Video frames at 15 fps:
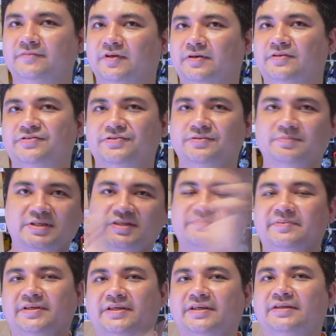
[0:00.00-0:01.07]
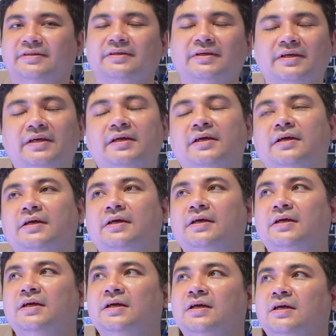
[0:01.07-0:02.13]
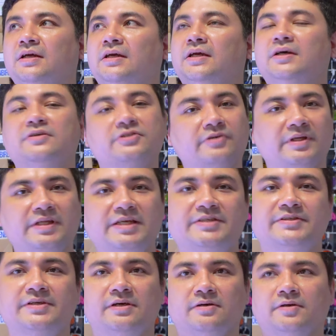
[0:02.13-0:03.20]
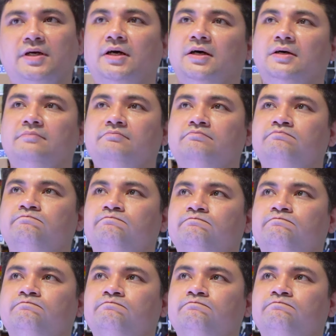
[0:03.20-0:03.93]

or you'd be spilling it. It was quite nice though.